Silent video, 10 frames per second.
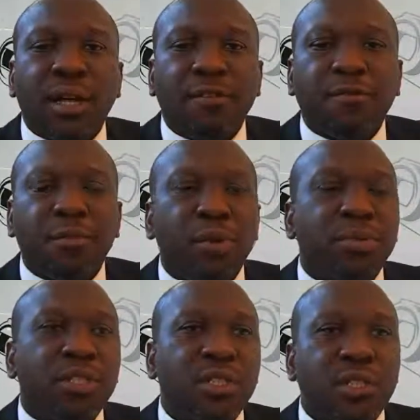have more
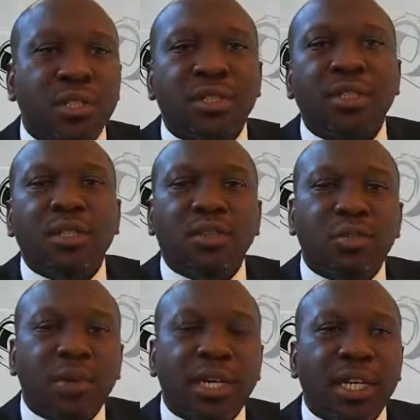opportunities
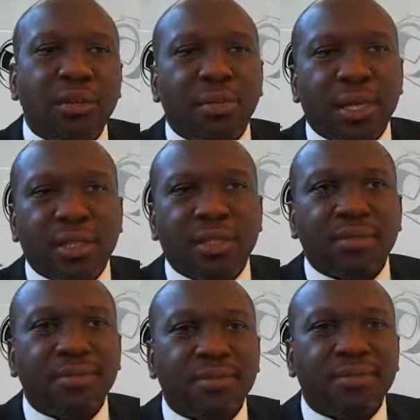to make an impact.
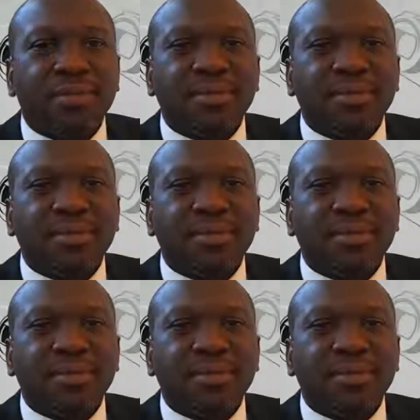Okay.